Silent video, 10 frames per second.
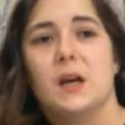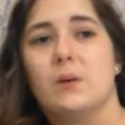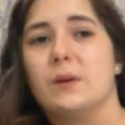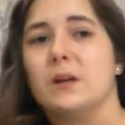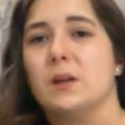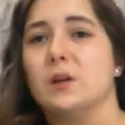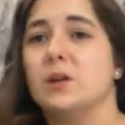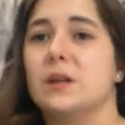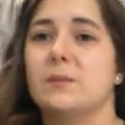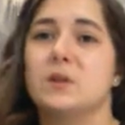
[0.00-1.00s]
We'd get
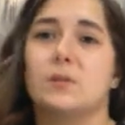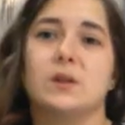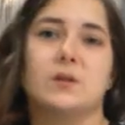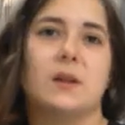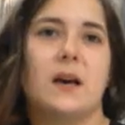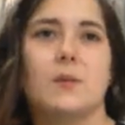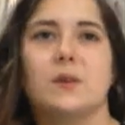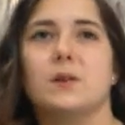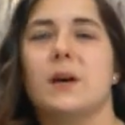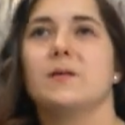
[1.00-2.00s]
creams, and we'd do that, and
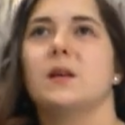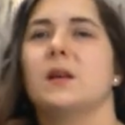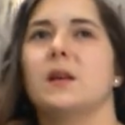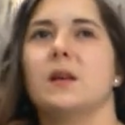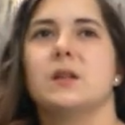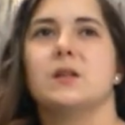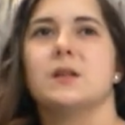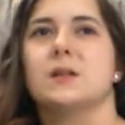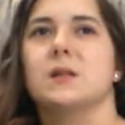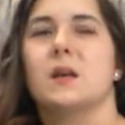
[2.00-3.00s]
we'd do everything, and
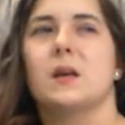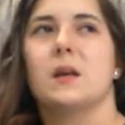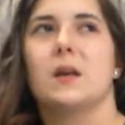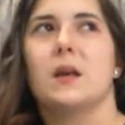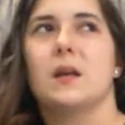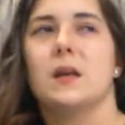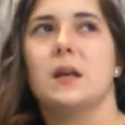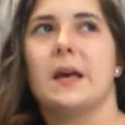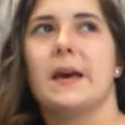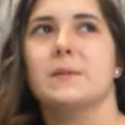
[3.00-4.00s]

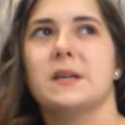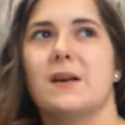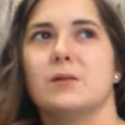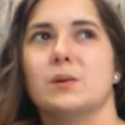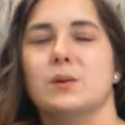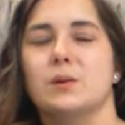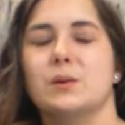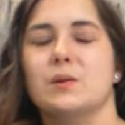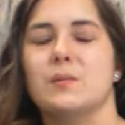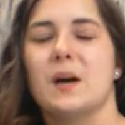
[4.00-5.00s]
it came down to
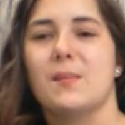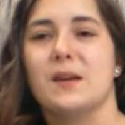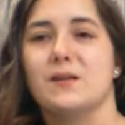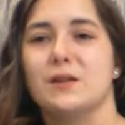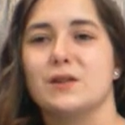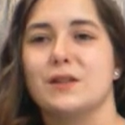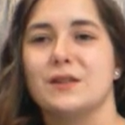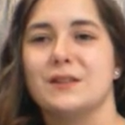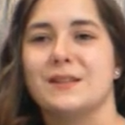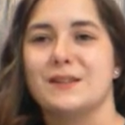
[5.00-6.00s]
my
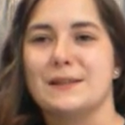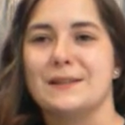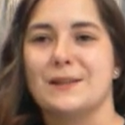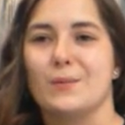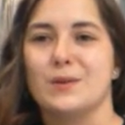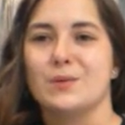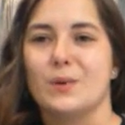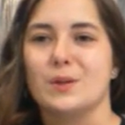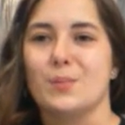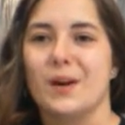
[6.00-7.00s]
pediatrician suggesting we
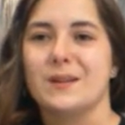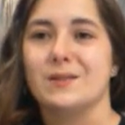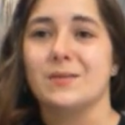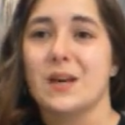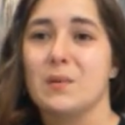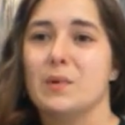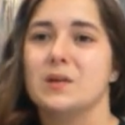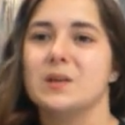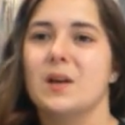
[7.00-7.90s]
switch brands of diapers.